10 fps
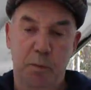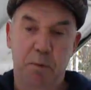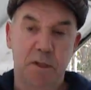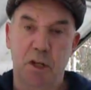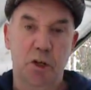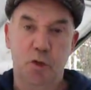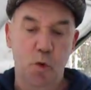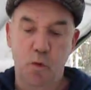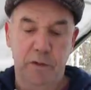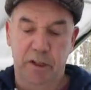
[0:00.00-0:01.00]
sweet peas are
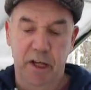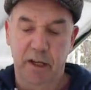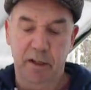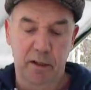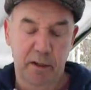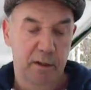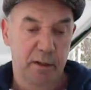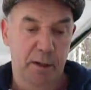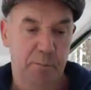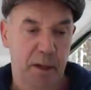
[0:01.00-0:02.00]
just overtaken.
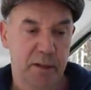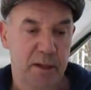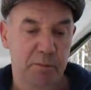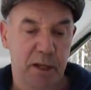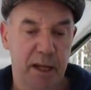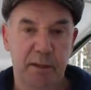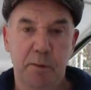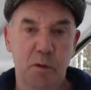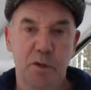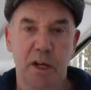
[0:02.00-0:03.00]
And by the time you
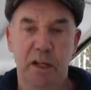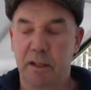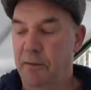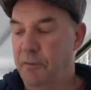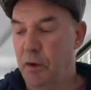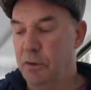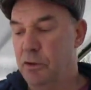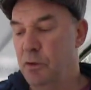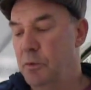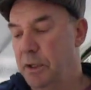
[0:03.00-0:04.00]
get them outside, they're
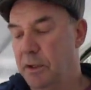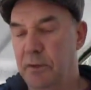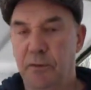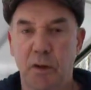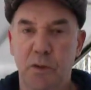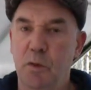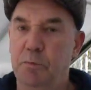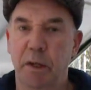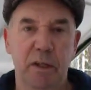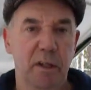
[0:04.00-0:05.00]
far too weak, far
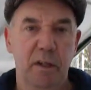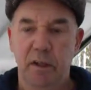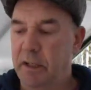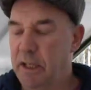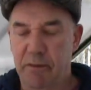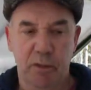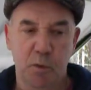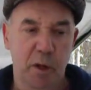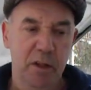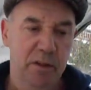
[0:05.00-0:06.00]
too big. You
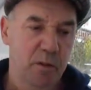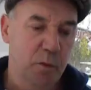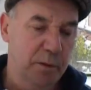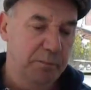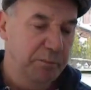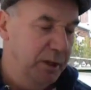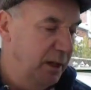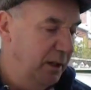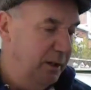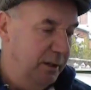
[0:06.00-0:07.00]
never do anything with them.
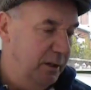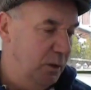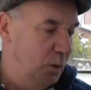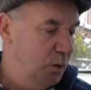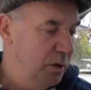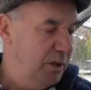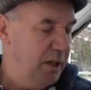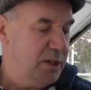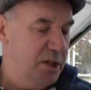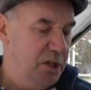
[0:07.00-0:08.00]
And the only
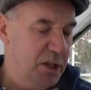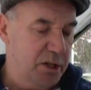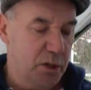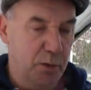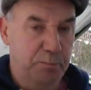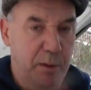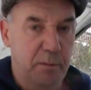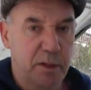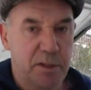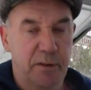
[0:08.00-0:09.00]
thing I suggest to some
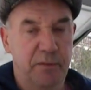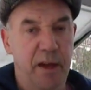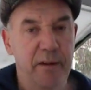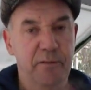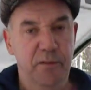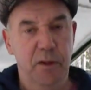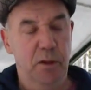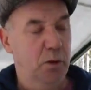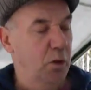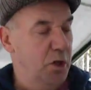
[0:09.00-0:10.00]
people is, if they have
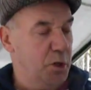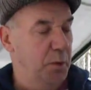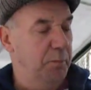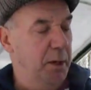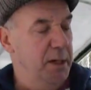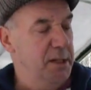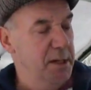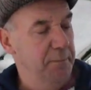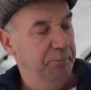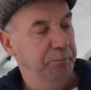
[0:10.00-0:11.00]
done the sweet
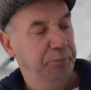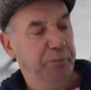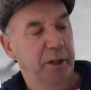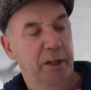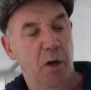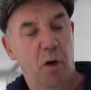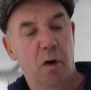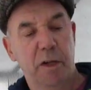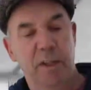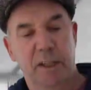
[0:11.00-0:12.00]
peas and they
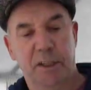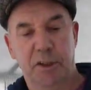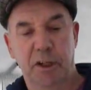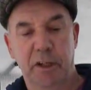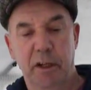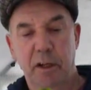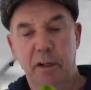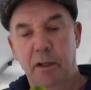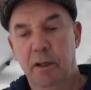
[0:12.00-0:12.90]
are in that state,